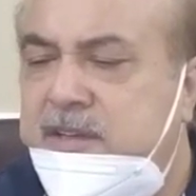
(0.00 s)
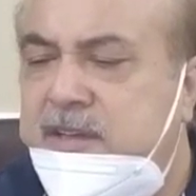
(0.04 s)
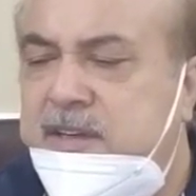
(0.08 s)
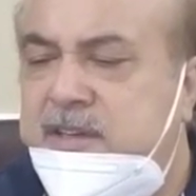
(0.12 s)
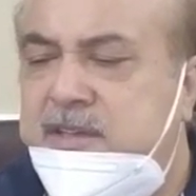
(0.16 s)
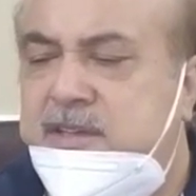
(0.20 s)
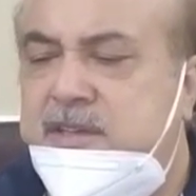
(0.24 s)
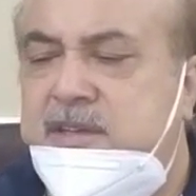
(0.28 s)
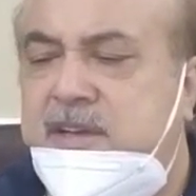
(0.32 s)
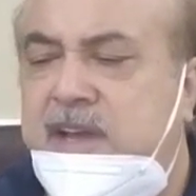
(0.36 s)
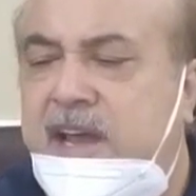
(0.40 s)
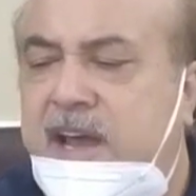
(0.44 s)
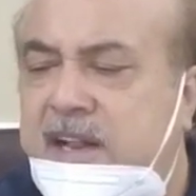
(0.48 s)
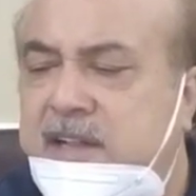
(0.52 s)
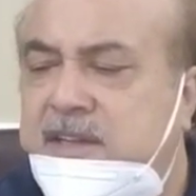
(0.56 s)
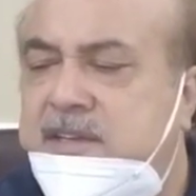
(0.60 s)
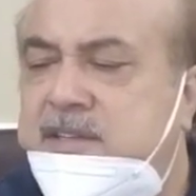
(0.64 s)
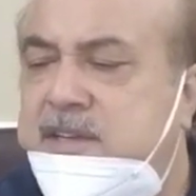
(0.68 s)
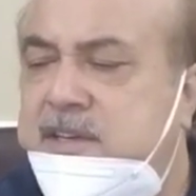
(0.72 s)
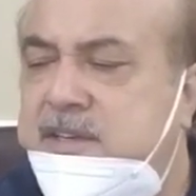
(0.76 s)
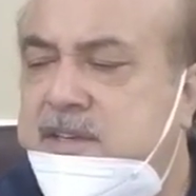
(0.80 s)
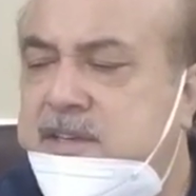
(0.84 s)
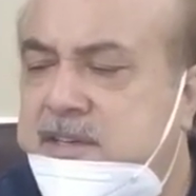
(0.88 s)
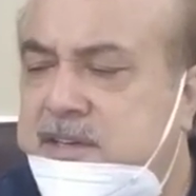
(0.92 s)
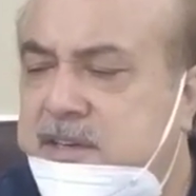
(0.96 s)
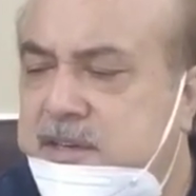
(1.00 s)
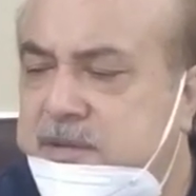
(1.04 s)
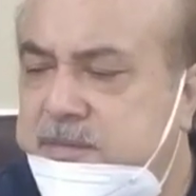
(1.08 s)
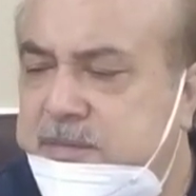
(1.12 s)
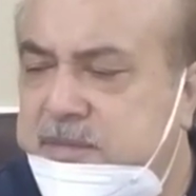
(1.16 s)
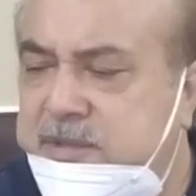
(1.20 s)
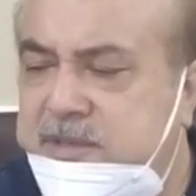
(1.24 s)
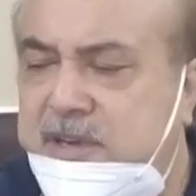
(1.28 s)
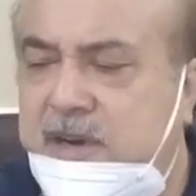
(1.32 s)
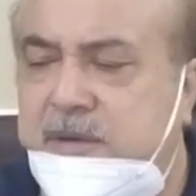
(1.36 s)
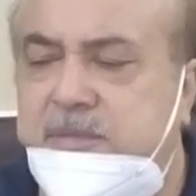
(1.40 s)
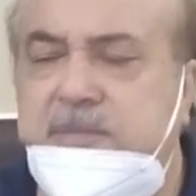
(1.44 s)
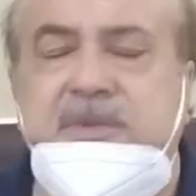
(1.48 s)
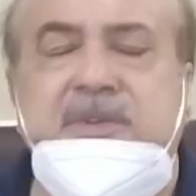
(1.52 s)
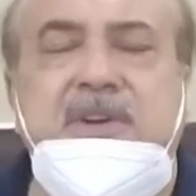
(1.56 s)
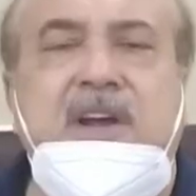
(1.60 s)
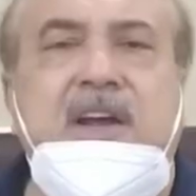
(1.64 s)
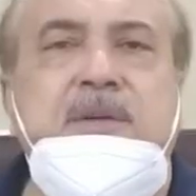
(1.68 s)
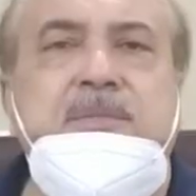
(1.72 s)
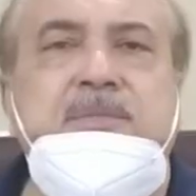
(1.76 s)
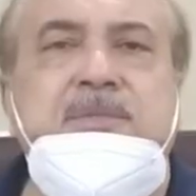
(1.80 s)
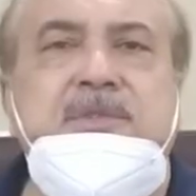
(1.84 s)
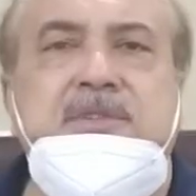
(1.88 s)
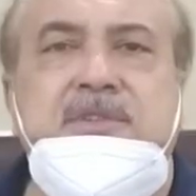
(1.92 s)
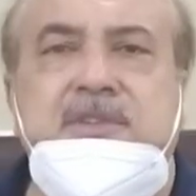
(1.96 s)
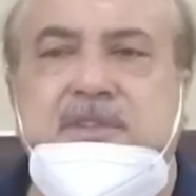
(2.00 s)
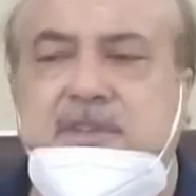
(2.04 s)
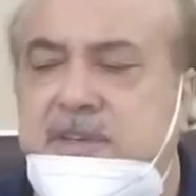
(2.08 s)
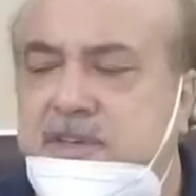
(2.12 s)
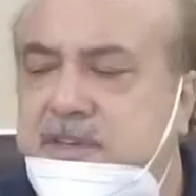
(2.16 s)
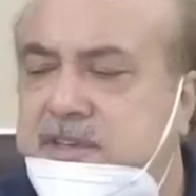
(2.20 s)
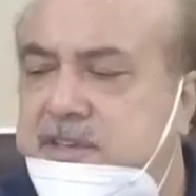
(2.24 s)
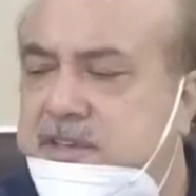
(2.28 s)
This health system, sometimes